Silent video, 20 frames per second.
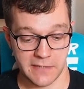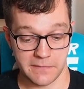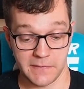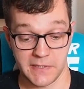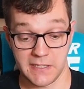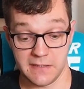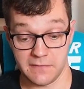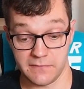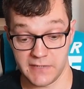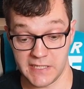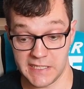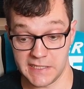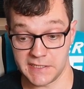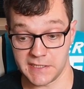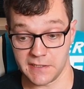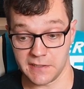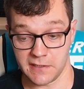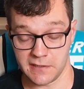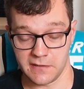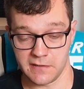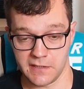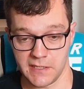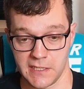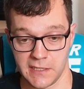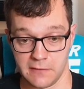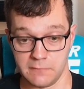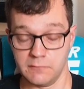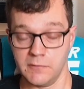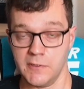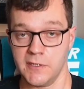many of these are in
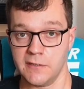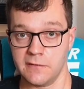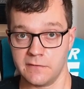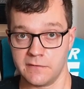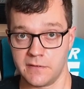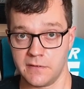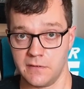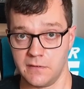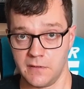the world.